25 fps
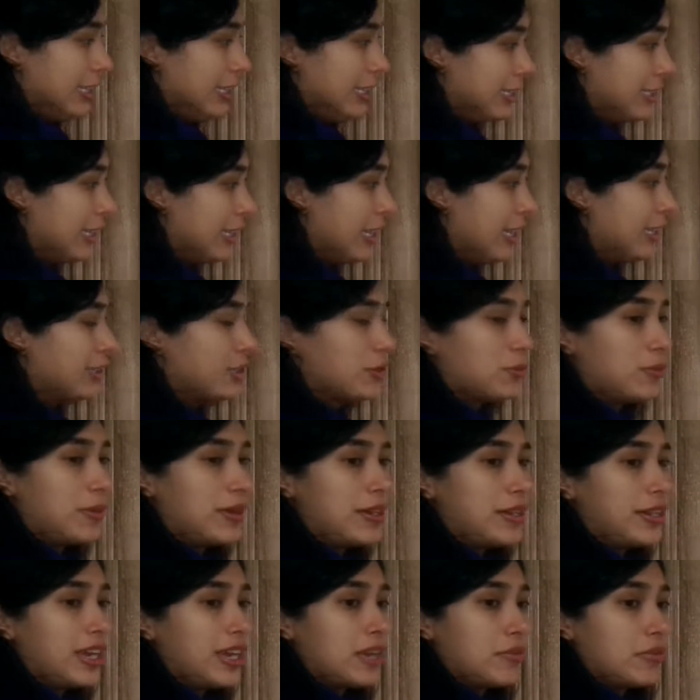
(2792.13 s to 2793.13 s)
That is why
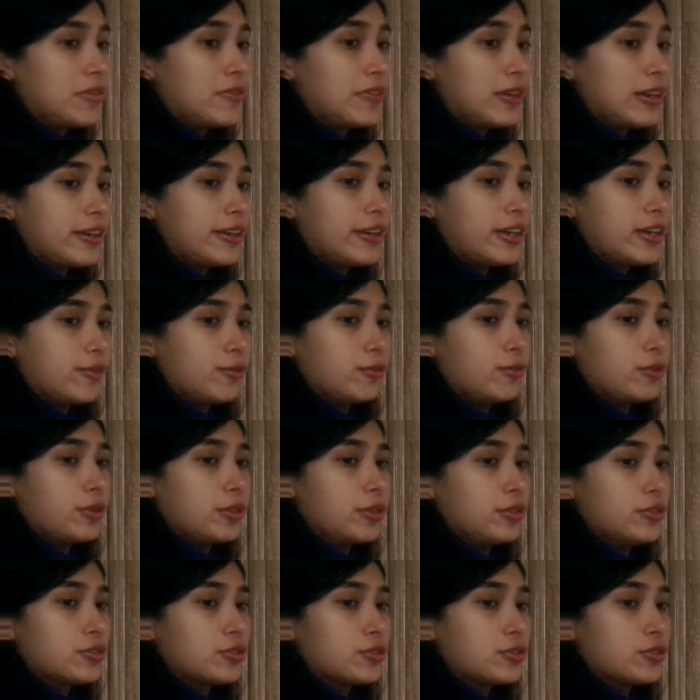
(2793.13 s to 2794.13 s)
you got to be very careful when
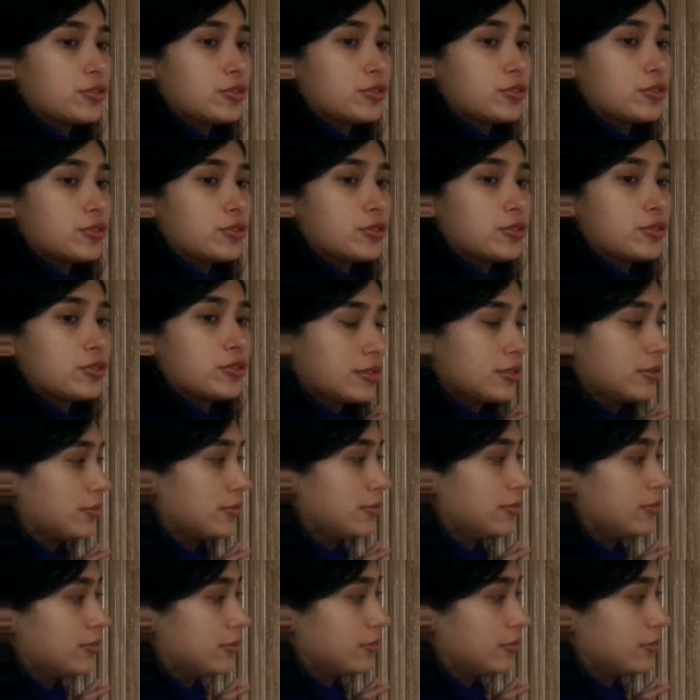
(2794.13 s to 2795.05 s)
you use credit cards.